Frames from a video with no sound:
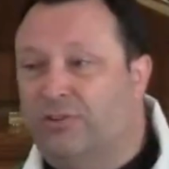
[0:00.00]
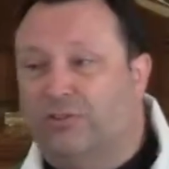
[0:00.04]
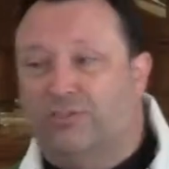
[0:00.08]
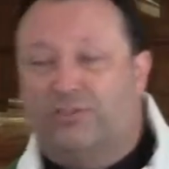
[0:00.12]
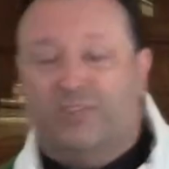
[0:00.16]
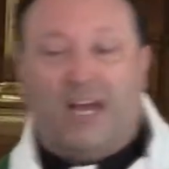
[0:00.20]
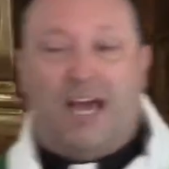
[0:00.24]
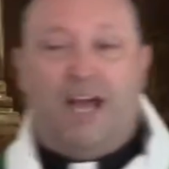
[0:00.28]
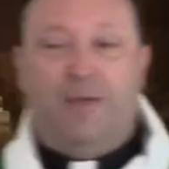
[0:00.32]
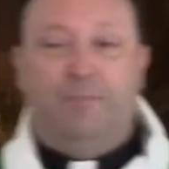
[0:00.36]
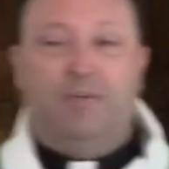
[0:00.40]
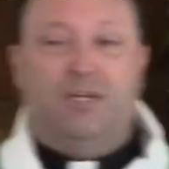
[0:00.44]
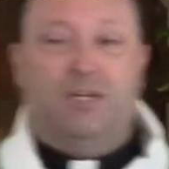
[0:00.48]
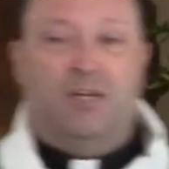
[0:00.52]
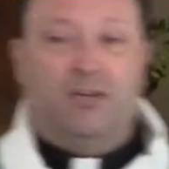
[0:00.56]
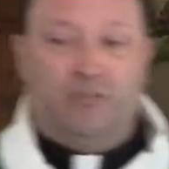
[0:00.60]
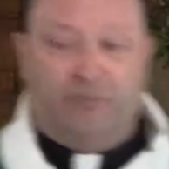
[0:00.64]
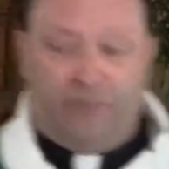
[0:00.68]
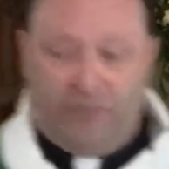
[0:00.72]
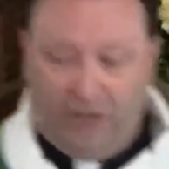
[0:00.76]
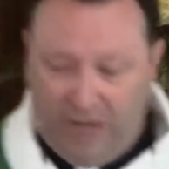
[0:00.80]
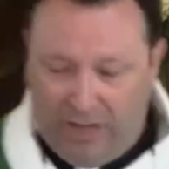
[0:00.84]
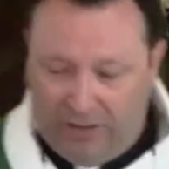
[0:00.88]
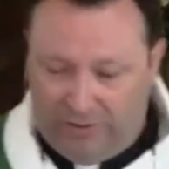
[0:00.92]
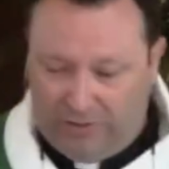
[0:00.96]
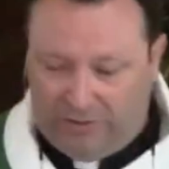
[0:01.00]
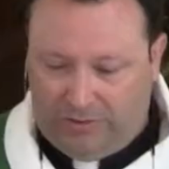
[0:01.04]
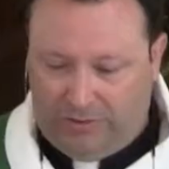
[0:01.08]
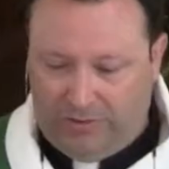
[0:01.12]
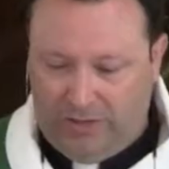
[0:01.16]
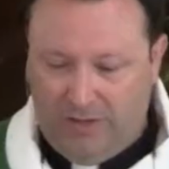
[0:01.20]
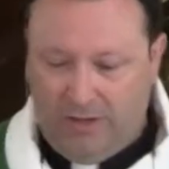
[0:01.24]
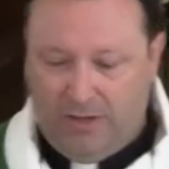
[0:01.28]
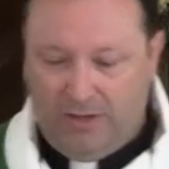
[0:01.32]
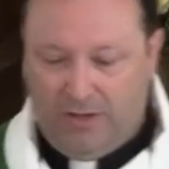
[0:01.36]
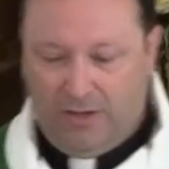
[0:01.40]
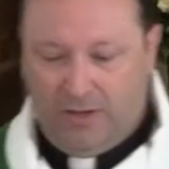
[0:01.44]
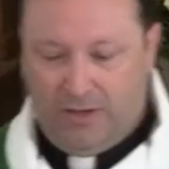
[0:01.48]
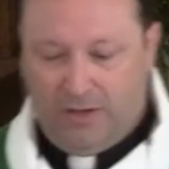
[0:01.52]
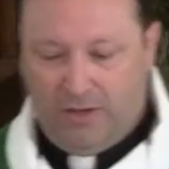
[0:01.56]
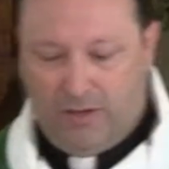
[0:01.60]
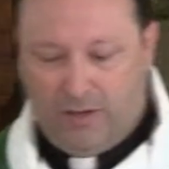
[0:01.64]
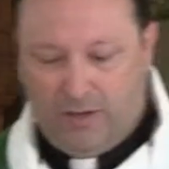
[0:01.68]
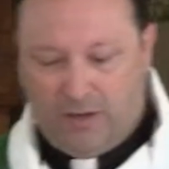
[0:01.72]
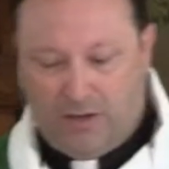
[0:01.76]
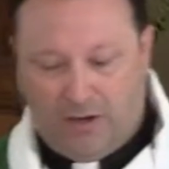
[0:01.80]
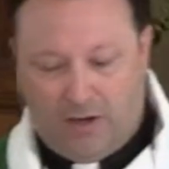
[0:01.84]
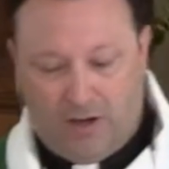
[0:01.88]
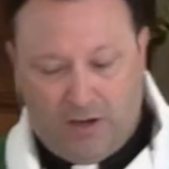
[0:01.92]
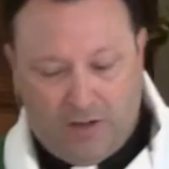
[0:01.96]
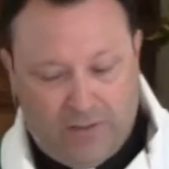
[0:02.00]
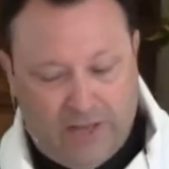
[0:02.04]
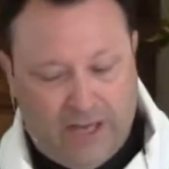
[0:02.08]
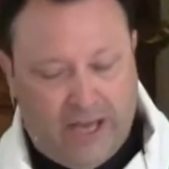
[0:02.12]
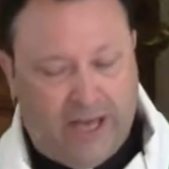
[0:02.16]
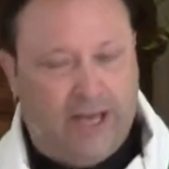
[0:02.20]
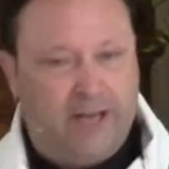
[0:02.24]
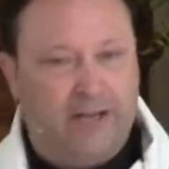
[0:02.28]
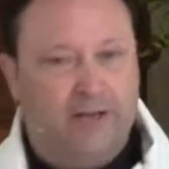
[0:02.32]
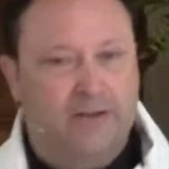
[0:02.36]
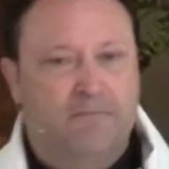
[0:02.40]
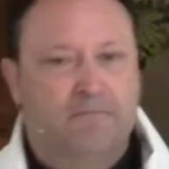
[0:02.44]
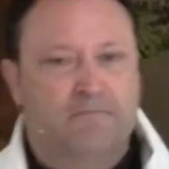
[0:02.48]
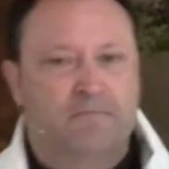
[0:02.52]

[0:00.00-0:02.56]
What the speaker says: It's time to confess all that